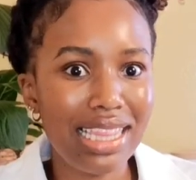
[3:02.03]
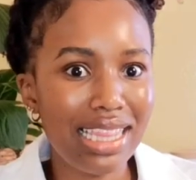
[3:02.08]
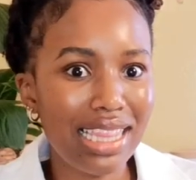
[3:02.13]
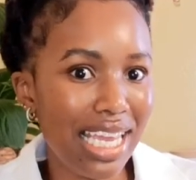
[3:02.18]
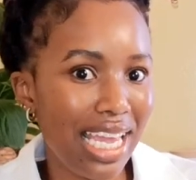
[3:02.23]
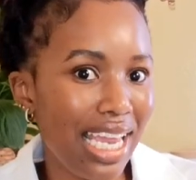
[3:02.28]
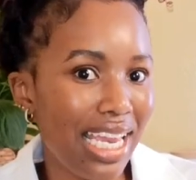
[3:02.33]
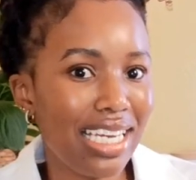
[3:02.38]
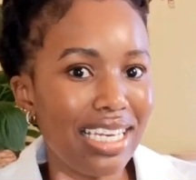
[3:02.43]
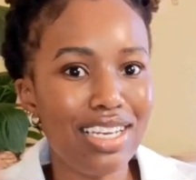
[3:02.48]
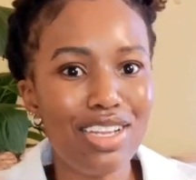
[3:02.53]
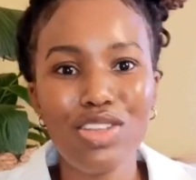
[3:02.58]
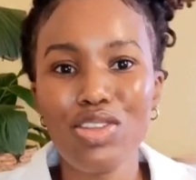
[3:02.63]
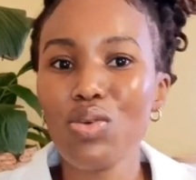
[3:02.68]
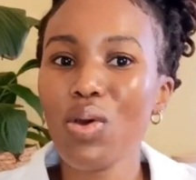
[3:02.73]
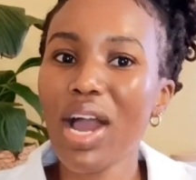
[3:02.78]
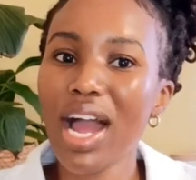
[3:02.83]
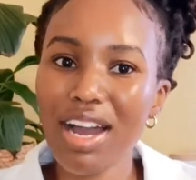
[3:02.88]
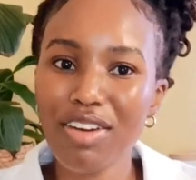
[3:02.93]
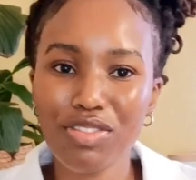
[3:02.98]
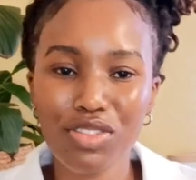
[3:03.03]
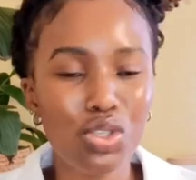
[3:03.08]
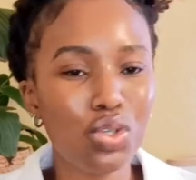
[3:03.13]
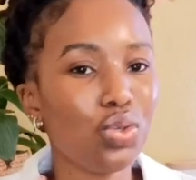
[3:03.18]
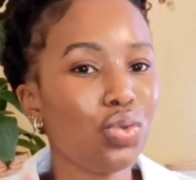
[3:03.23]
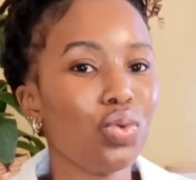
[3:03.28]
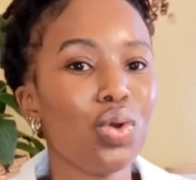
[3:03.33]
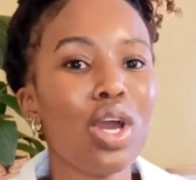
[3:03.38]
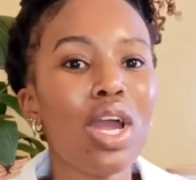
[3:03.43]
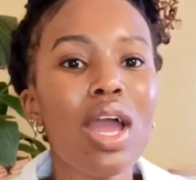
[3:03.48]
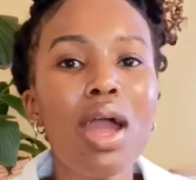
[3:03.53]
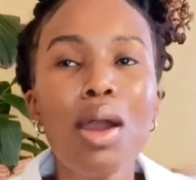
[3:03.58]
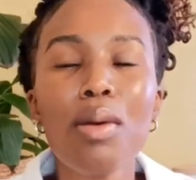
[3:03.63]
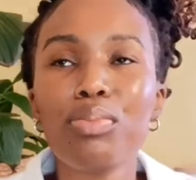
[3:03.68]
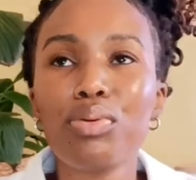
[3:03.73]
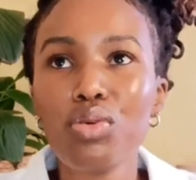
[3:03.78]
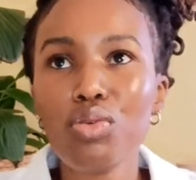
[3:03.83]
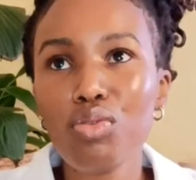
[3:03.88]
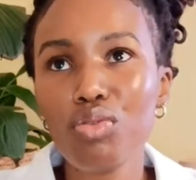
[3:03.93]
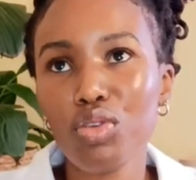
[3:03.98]
then you have to
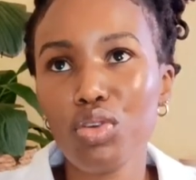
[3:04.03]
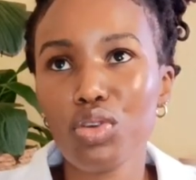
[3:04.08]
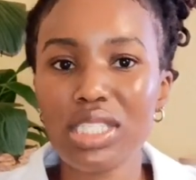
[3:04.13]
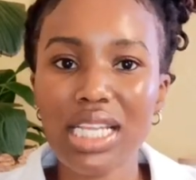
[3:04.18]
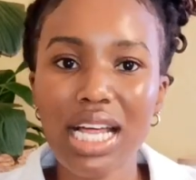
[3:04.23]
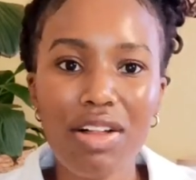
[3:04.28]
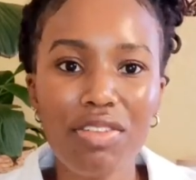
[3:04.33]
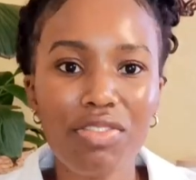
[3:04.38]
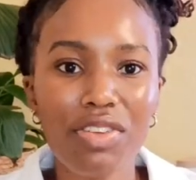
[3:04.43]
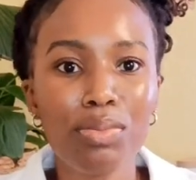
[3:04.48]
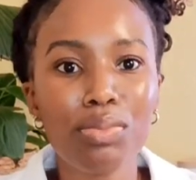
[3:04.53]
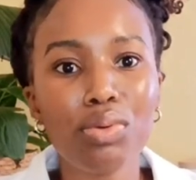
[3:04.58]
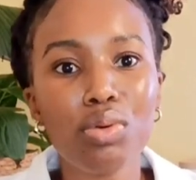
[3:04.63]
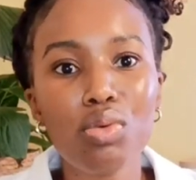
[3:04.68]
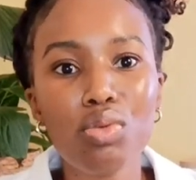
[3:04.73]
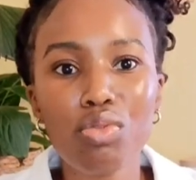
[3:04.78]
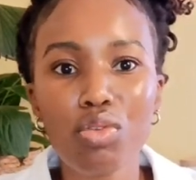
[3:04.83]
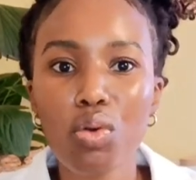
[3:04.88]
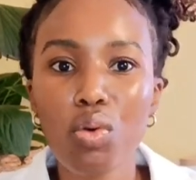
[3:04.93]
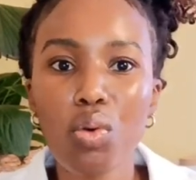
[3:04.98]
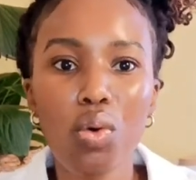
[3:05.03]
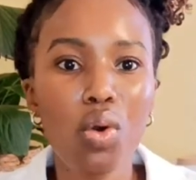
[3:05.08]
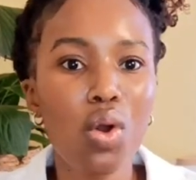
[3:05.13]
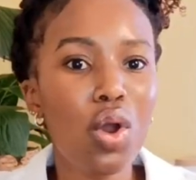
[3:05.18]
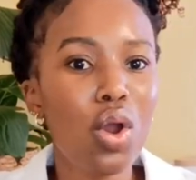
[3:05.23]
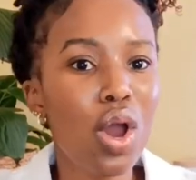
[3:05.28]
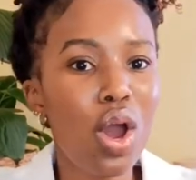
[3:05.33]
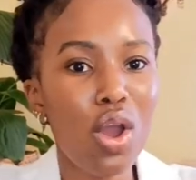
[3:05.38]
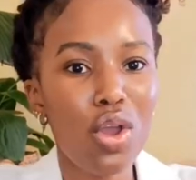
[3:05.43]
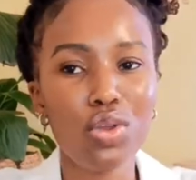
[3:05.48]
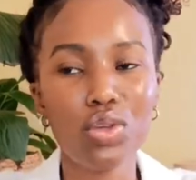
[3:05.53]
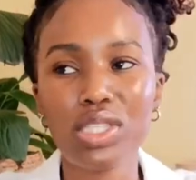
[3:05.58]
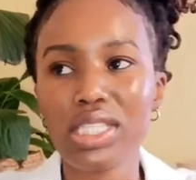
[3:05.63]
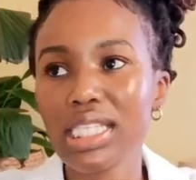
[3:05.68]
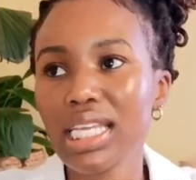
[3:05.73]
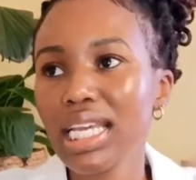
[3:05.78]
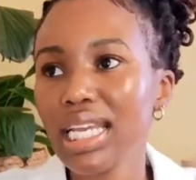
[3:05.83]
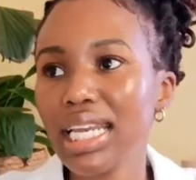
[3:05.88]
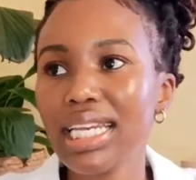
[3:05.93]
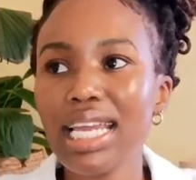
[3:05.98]
prove yourself and prove your your
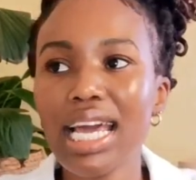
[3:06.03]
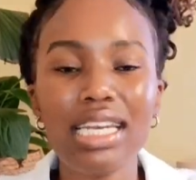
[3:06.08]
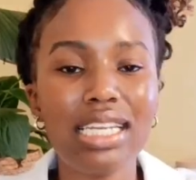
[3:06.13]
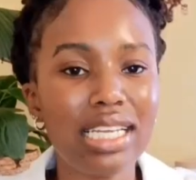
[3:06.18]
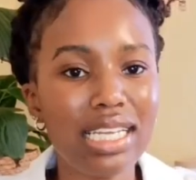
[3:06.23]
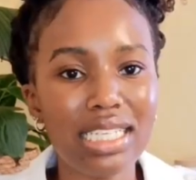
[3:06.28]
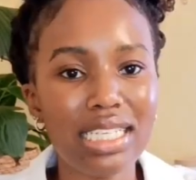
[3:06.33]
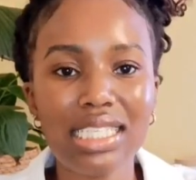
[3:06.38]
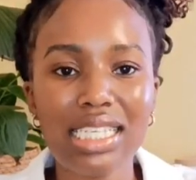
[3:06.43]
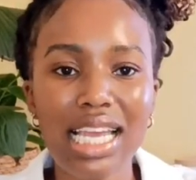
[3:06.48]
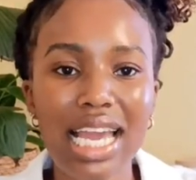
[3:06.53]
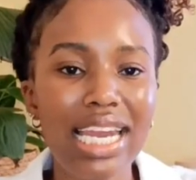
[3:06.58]
skill and adequacy.